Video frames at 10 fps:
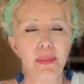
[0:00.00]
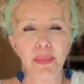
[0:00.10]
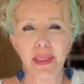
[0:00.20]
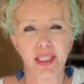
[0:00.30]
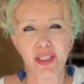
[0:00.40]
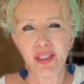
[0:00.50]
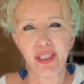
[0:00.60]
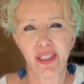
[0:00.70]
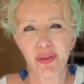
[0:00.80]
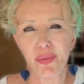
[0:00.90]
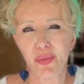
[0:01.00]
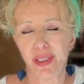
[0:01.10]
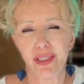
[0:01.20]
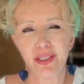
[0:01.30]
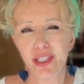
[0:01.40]
But you know,
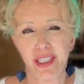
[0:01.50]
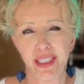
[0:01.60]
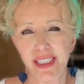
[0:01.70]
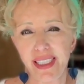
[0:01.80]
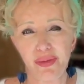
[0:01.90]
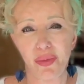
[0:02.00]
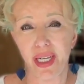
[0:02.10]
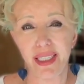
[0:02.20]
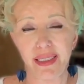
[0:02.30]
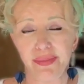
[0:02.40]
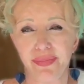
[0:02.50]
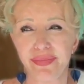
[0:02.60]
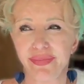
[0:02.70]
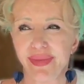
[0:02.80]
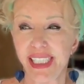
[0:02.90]
when your child is unwell,
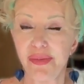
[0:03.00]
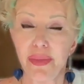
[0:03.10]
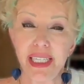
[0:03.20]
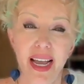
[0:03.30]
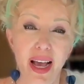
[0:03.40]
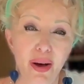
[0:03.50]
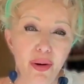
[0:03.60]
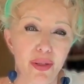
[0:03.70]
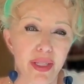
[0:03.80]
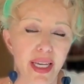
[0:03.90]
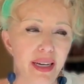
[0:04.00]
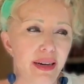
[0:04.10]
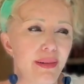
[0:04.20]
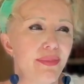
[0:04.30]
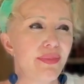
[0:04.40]
doesn't matter how old they are,